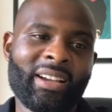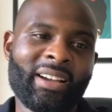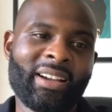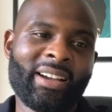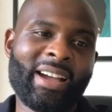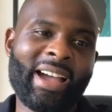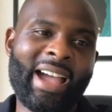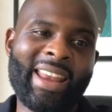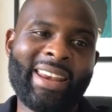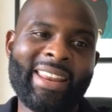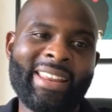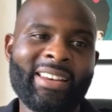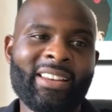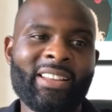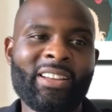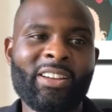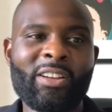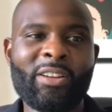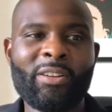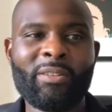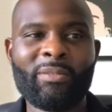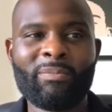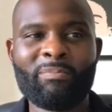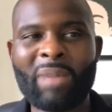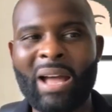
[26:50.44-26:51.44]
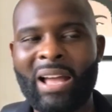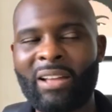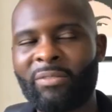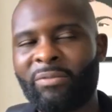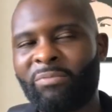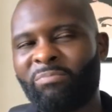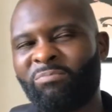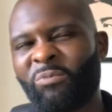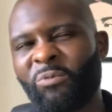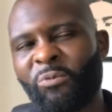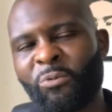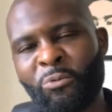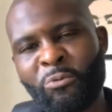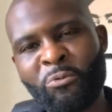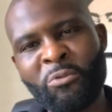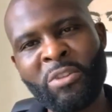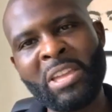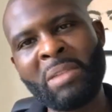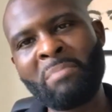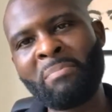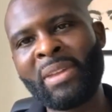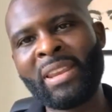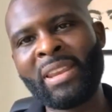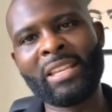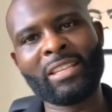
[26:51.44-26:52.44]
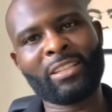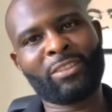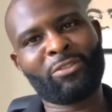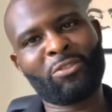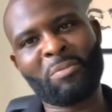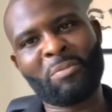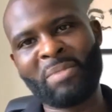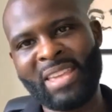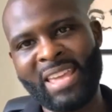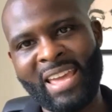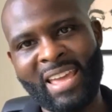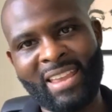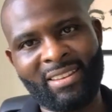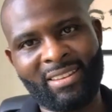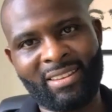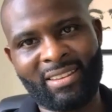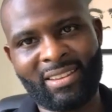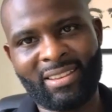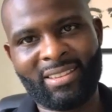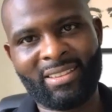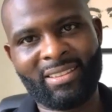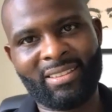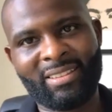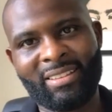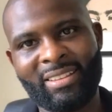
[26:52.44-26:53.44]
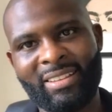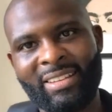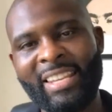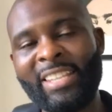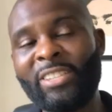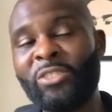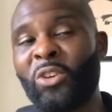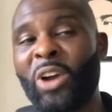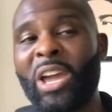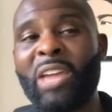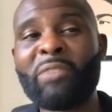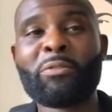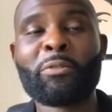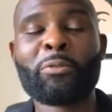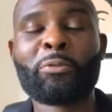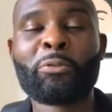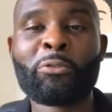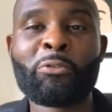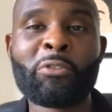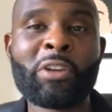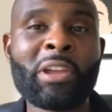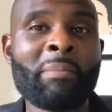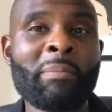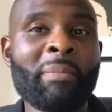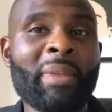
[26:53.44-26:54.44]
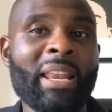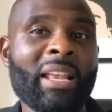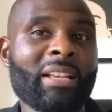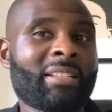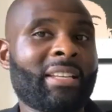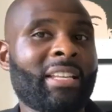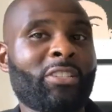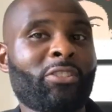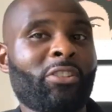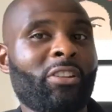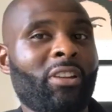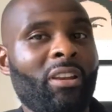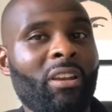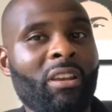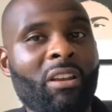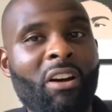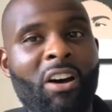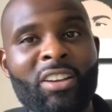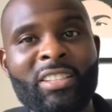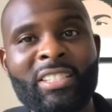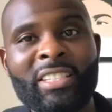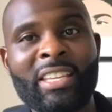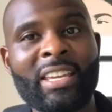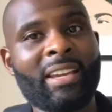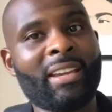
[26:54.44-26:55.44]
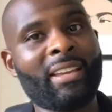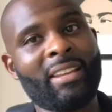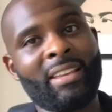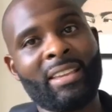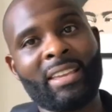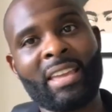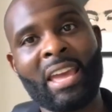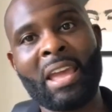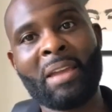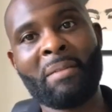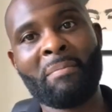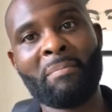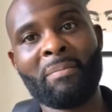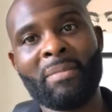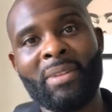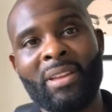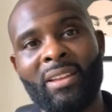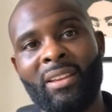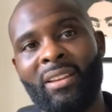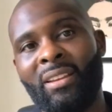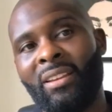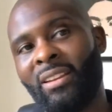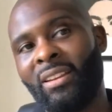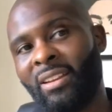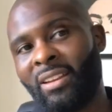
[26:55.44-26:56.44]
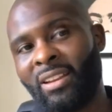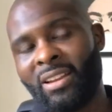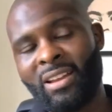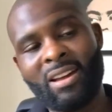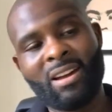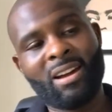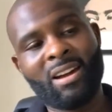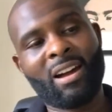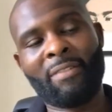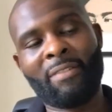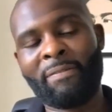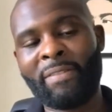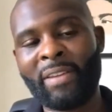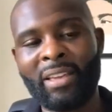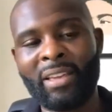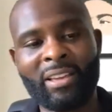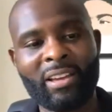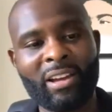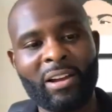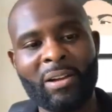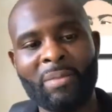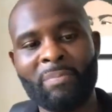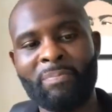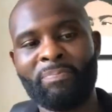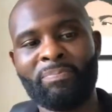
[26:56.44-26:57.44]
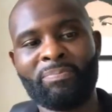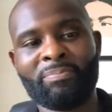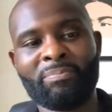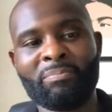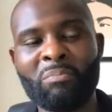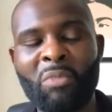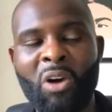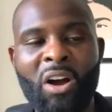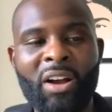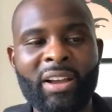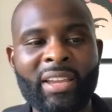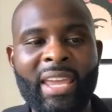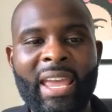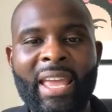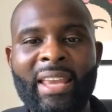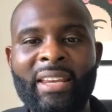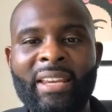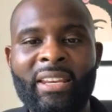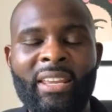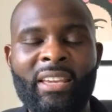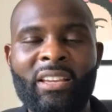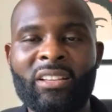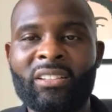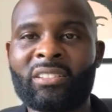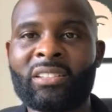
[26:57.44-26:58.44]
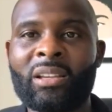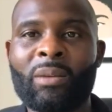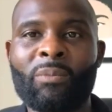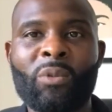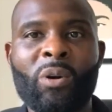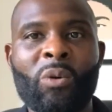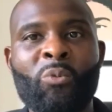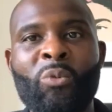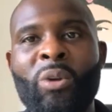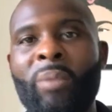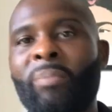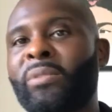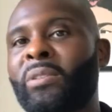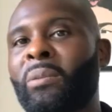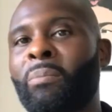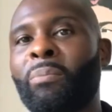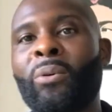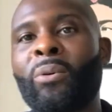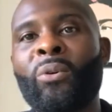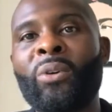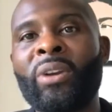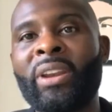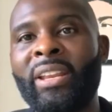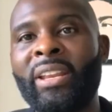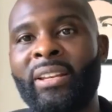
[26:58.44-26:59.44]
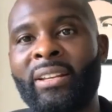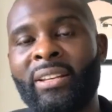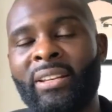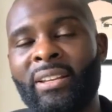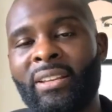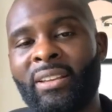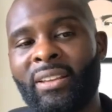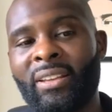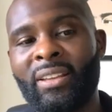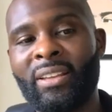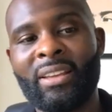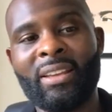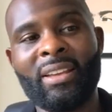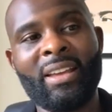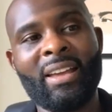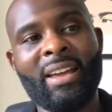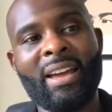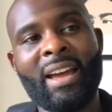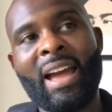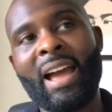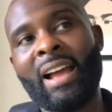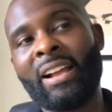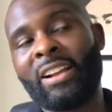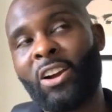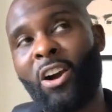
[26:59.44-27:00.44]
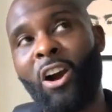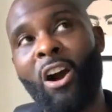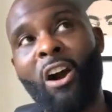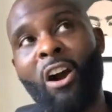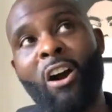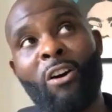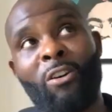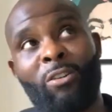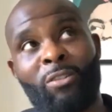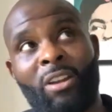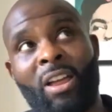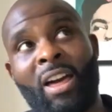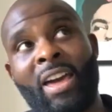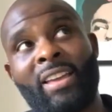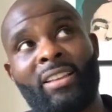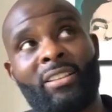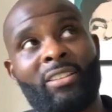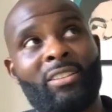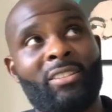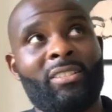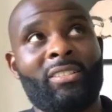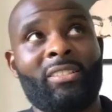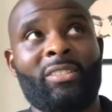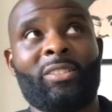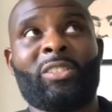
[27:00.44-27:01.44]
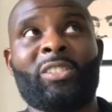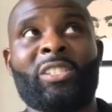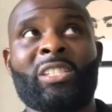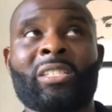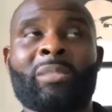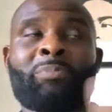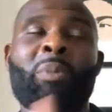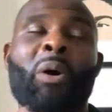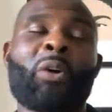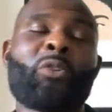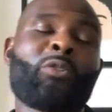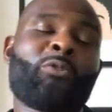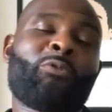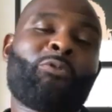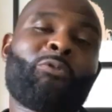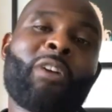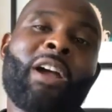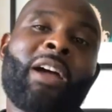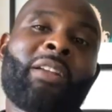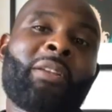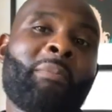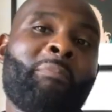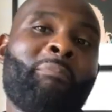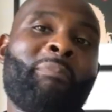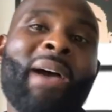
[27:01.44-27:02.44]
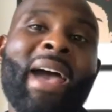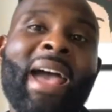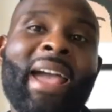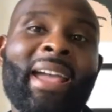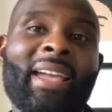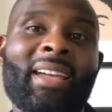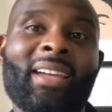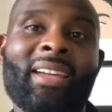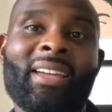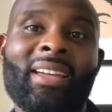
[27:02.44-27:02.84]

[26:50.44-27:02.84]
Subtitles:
And then about 3 minutes from the end, not even 3 minutes, literally last kick of the game, I think Mark Kennedy or someone whipped a ball in, and Carl spun off around the back